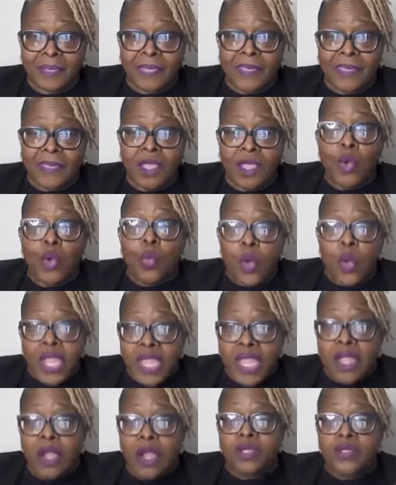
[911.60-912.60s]

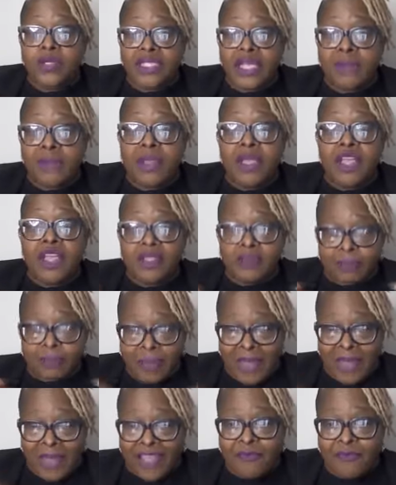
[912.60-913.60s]
We are some
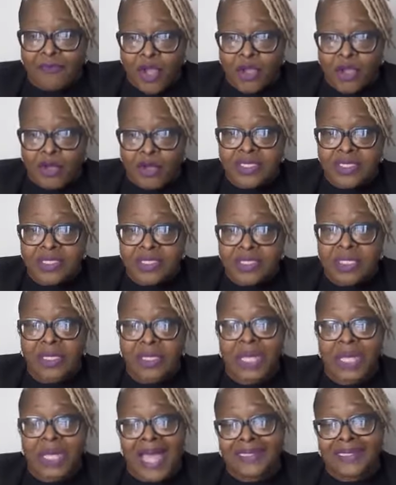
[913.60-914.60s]
Black folks,
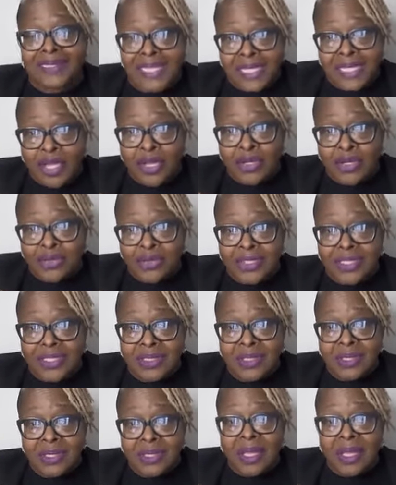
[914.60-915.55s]
Latinos,